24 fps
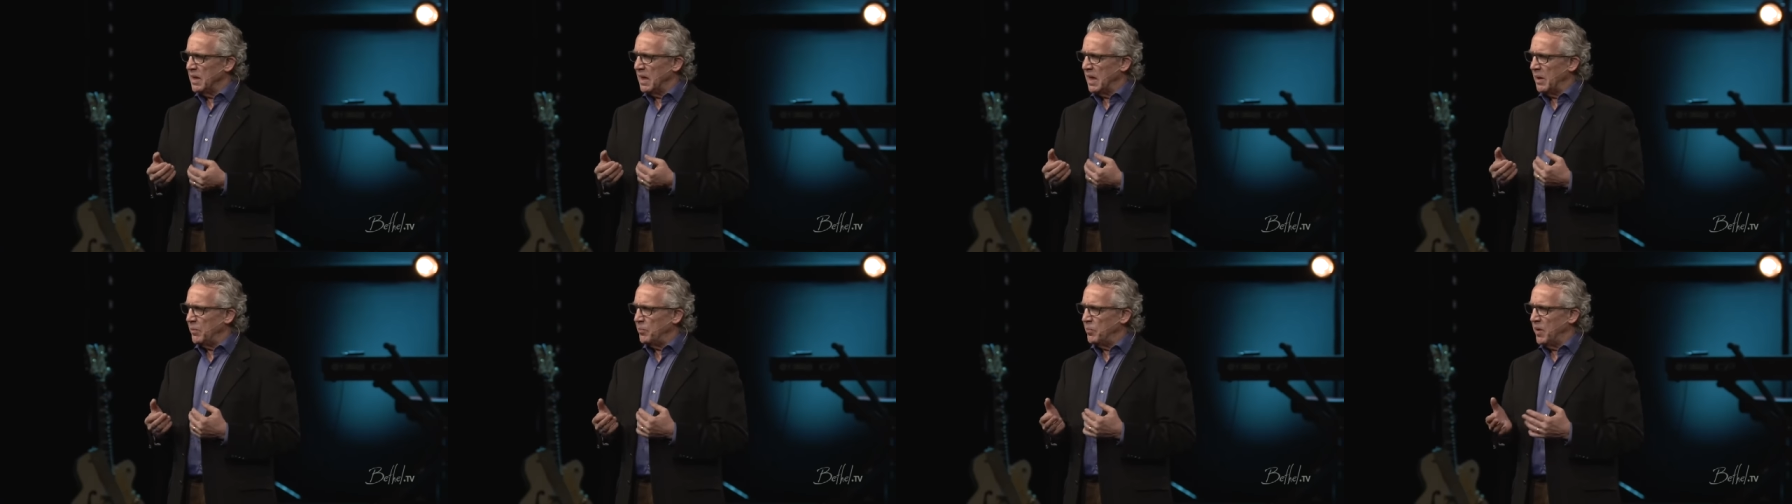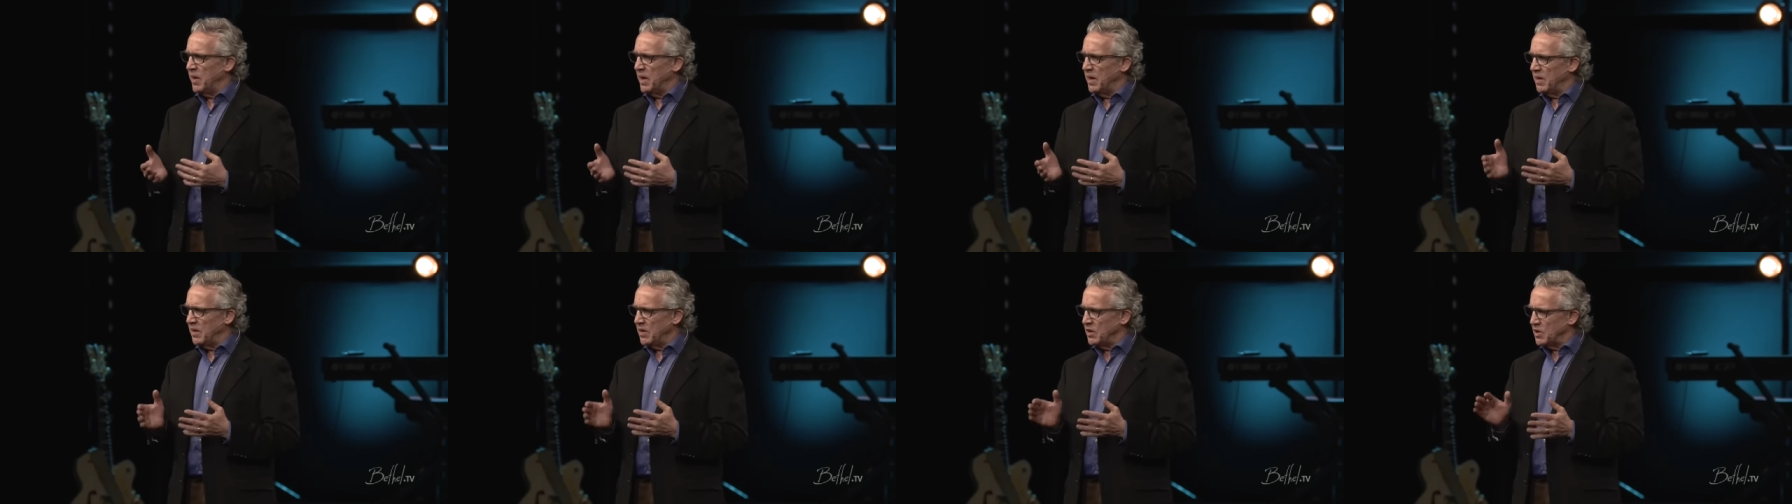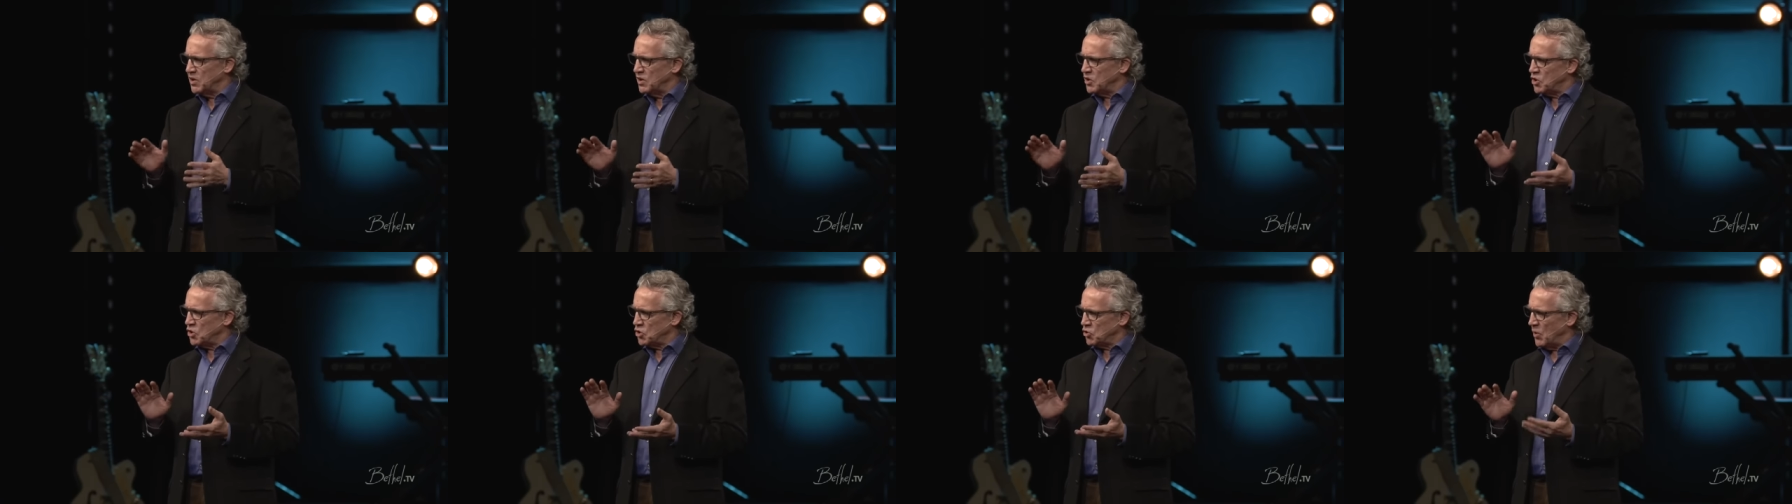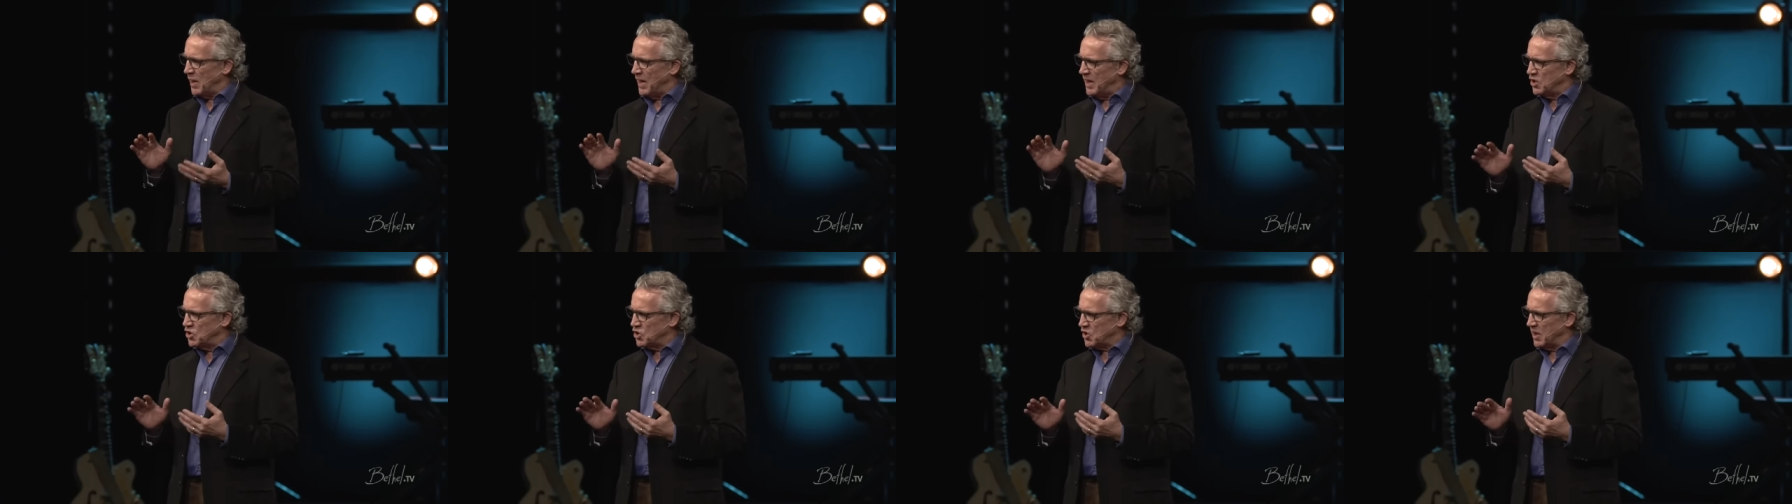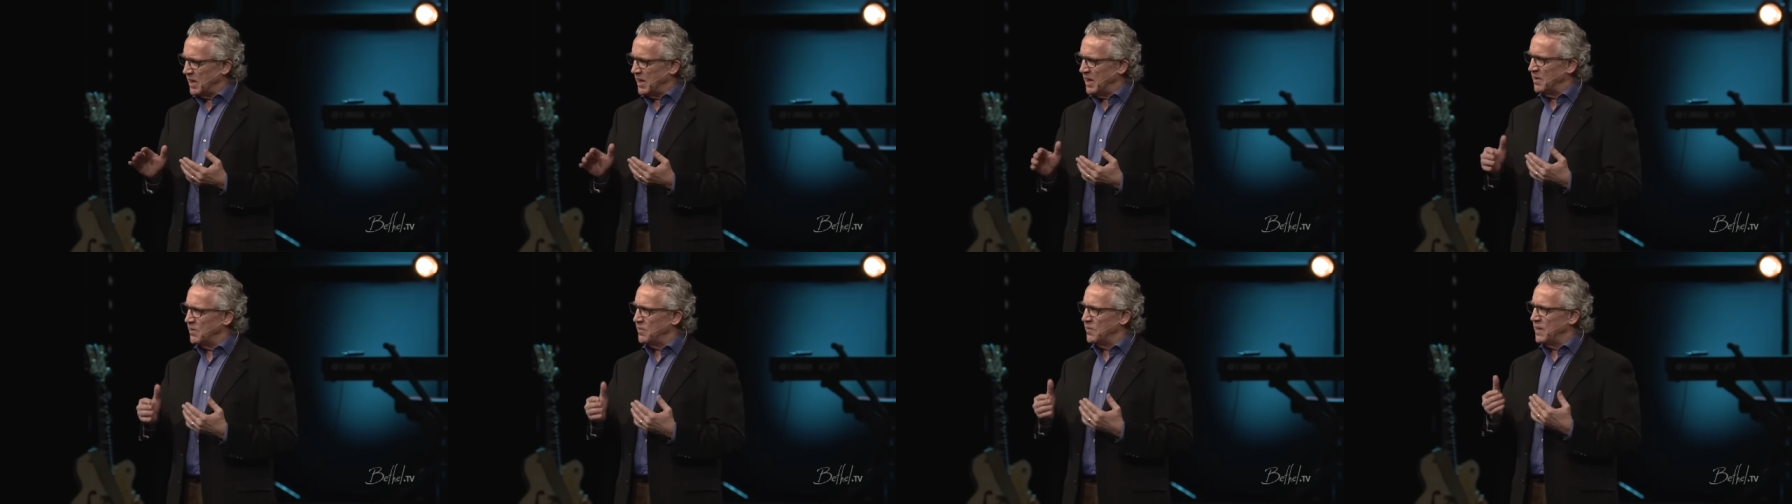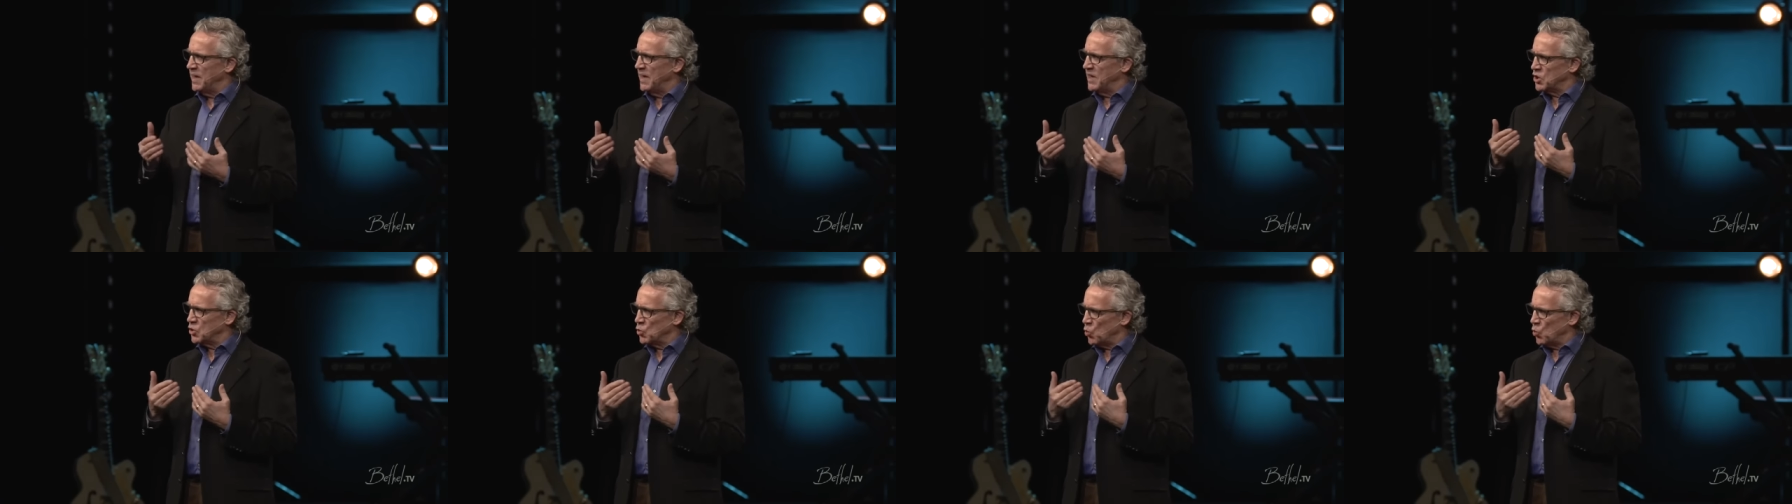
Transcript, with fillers: But strangely, his